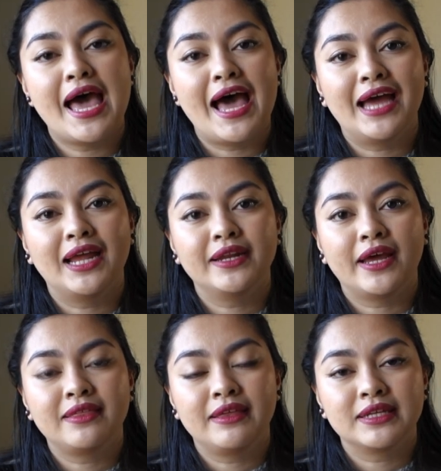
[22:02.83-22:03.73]
And
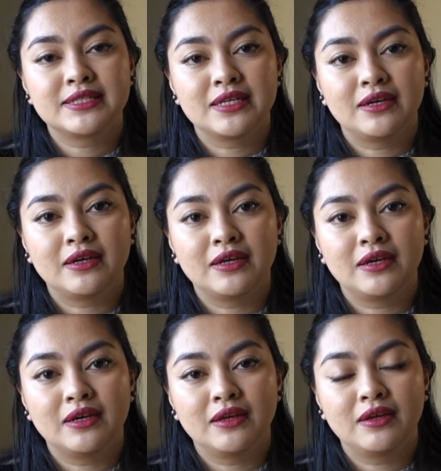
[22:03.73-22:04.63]
I think it's
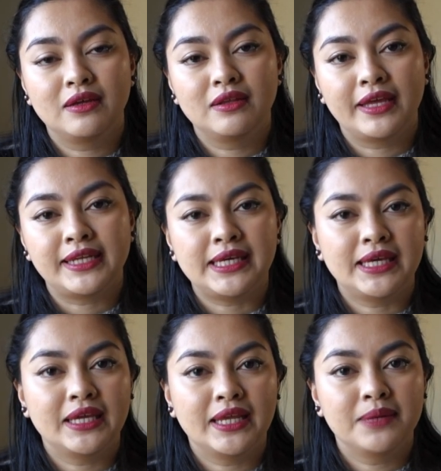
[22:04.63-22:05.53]
a lady
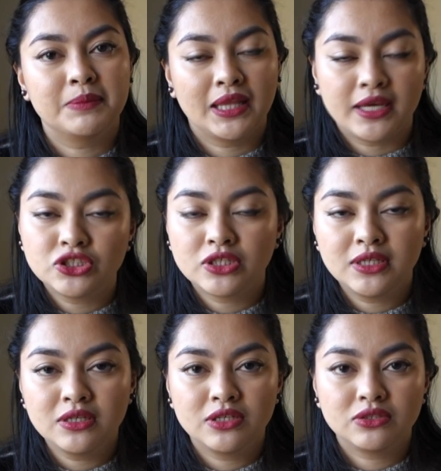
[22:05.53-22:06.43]
in
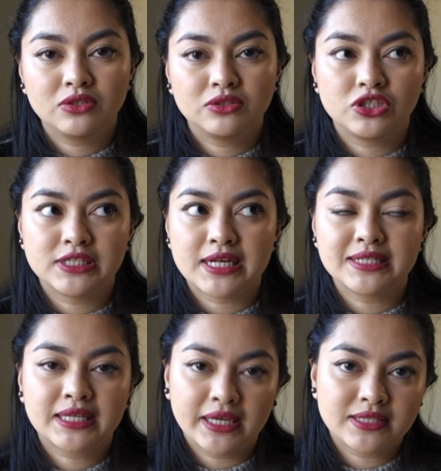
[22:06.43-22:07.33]
Malaysia. She
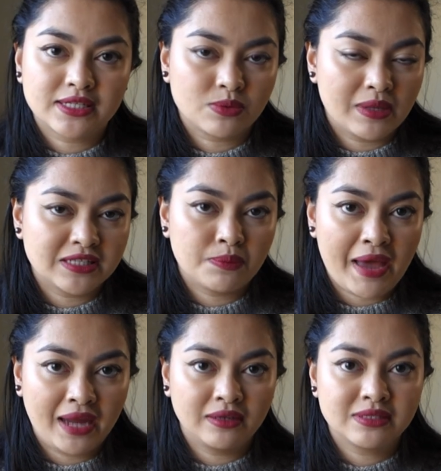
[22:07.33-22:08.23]
sells kits as well as
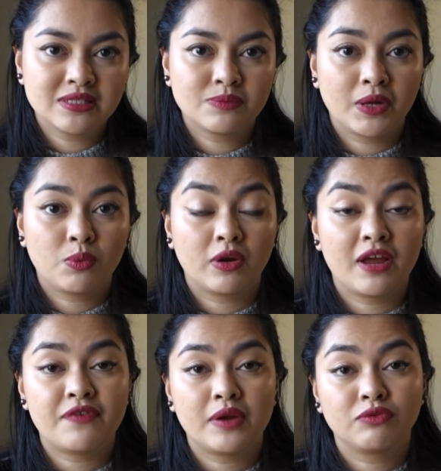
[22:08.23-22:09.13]
patterns. But what
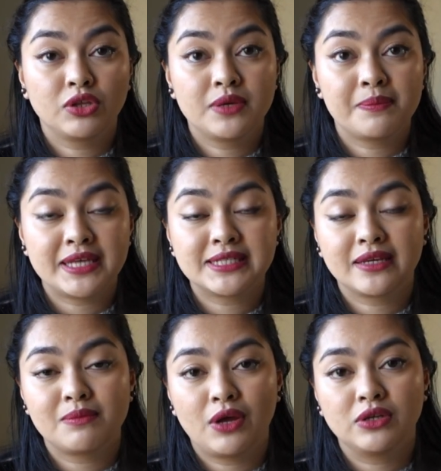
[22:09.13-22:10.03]
I find really amazing
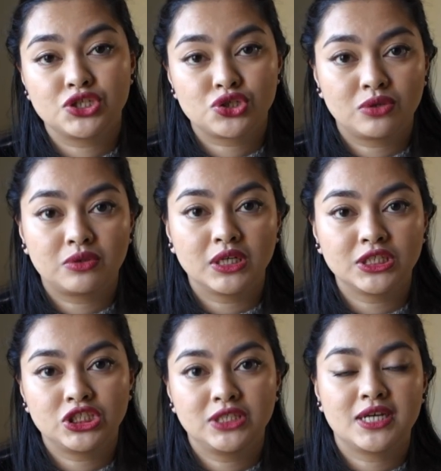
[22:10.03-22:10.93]
about her store
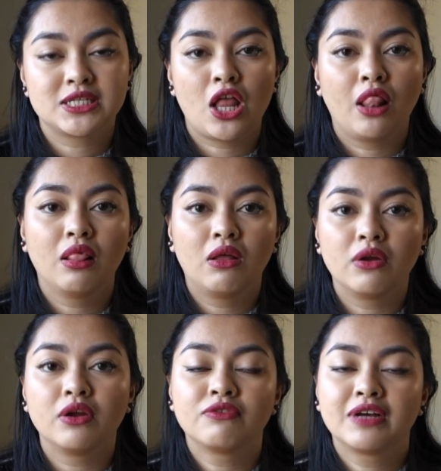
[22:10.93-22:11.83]
is she does a
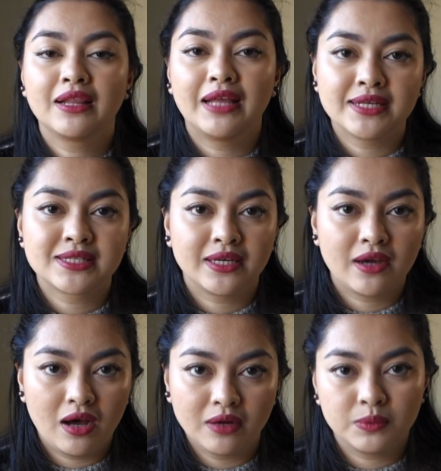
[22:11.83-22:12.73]
lot of classic
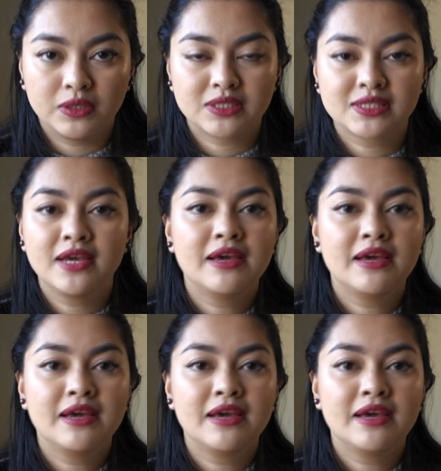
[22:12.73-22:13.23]
artworks